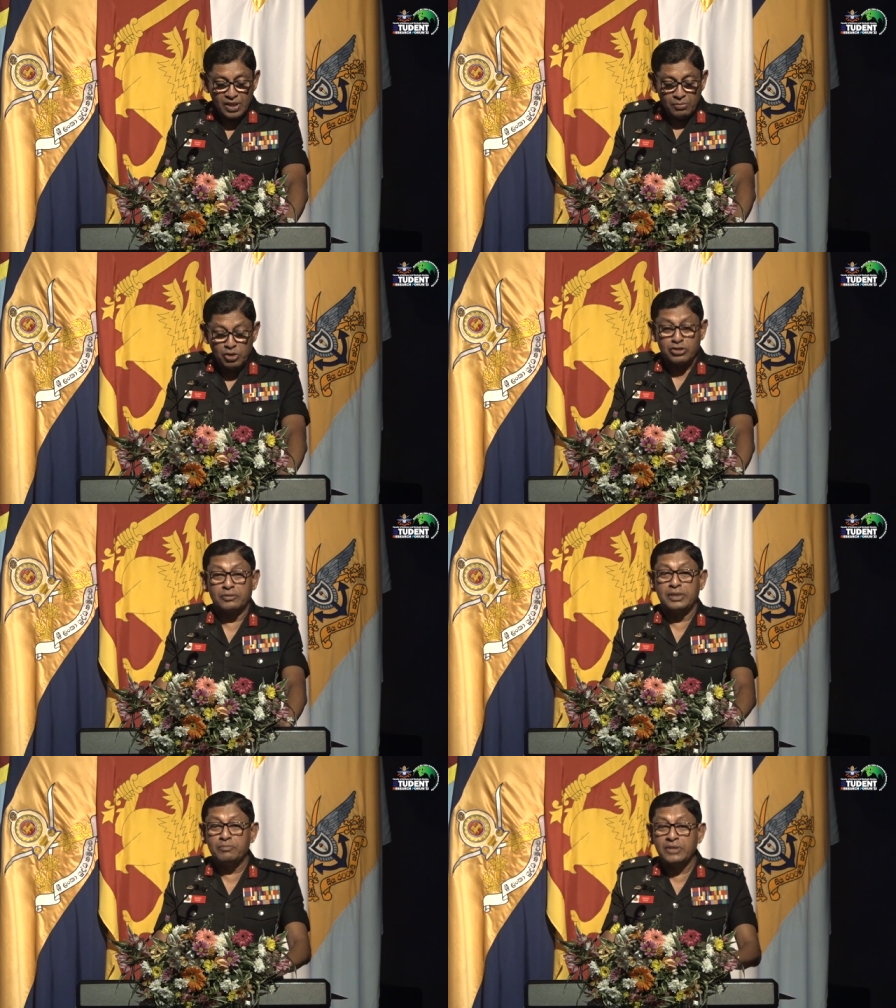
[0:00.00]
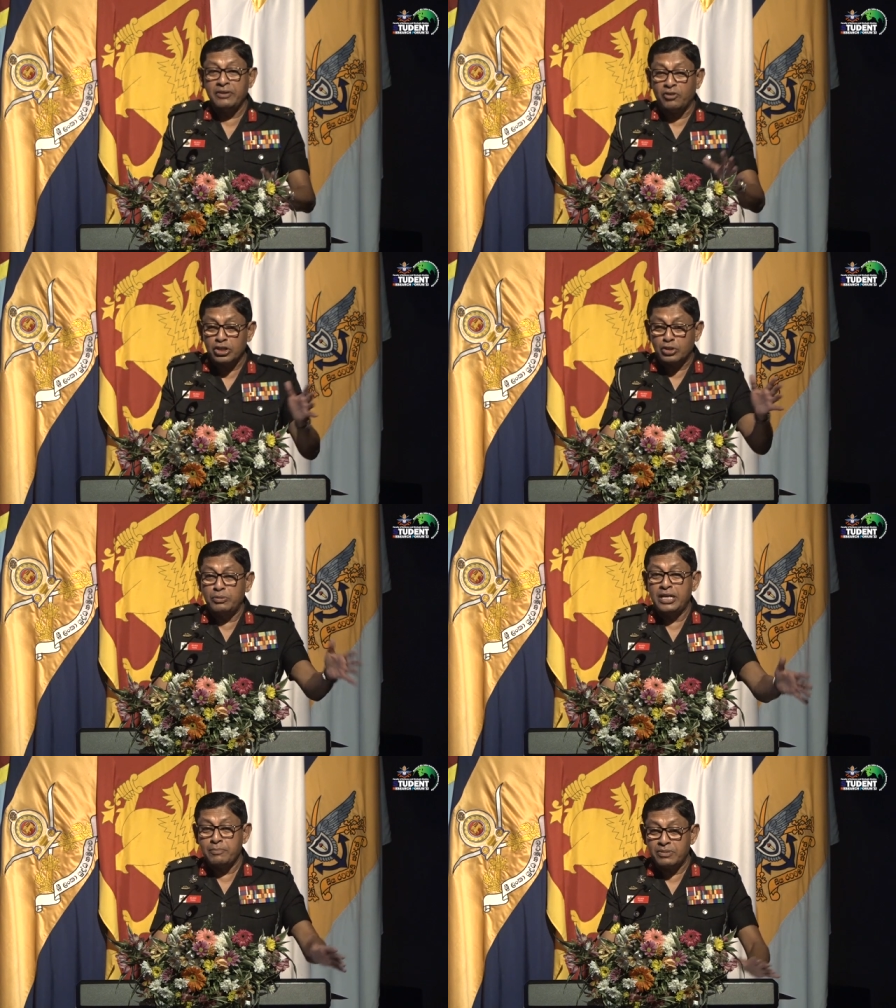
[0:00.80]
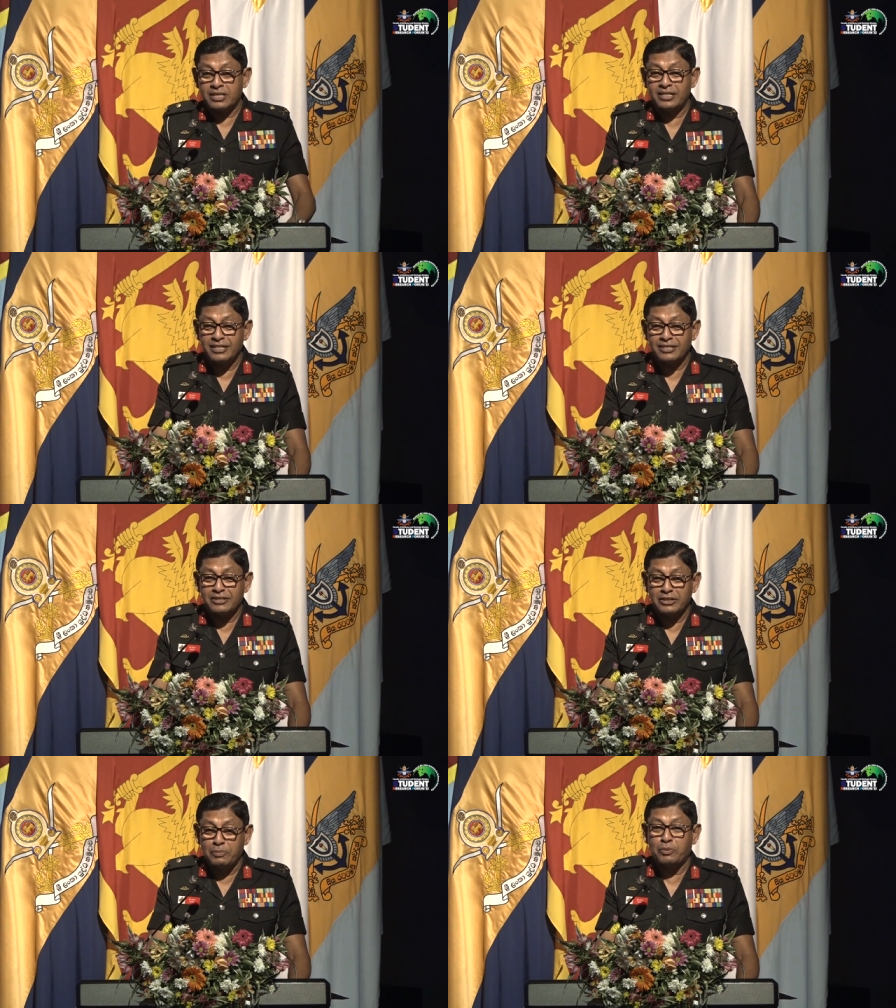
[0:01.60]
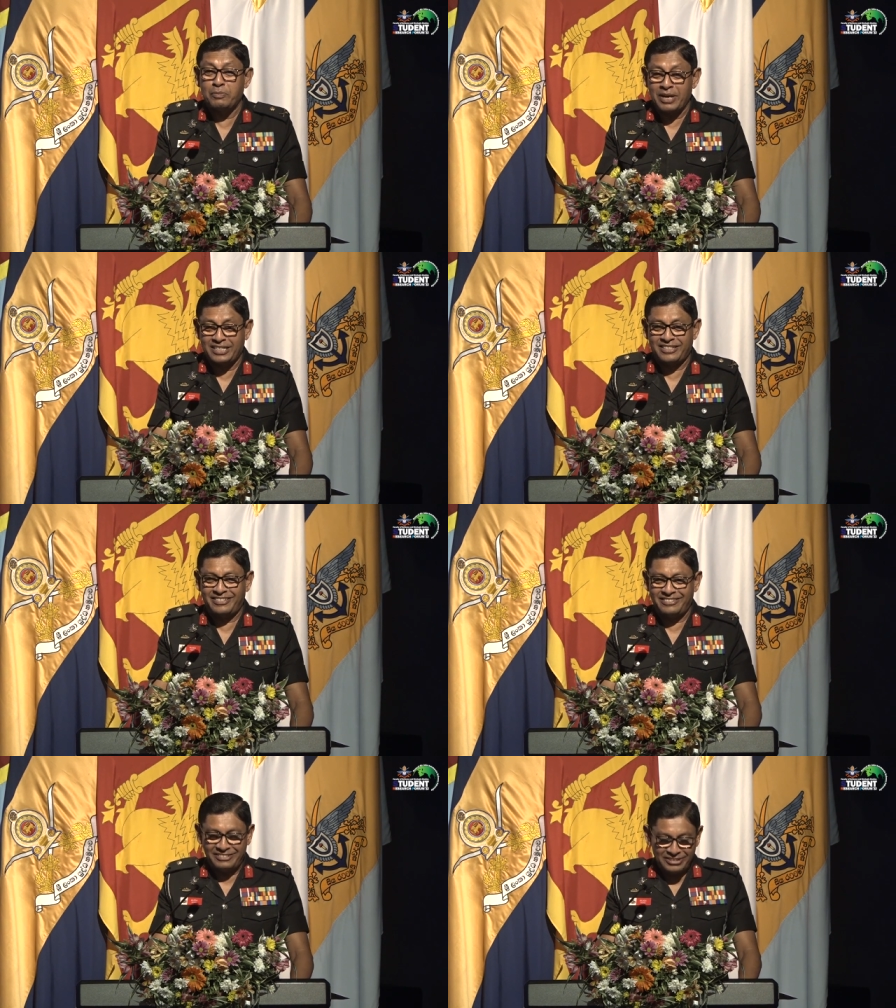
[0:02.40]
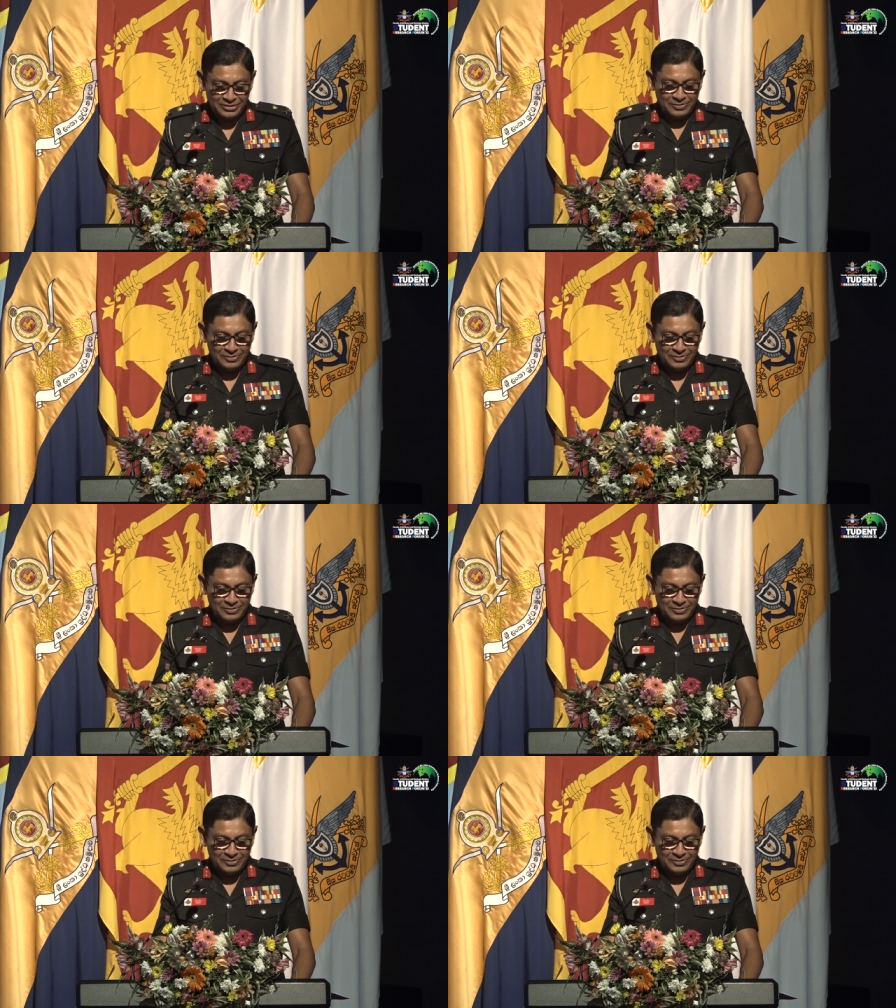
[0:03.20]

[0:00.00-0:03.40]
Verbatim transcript: Most of them, they want to be ambassadors, diplomats.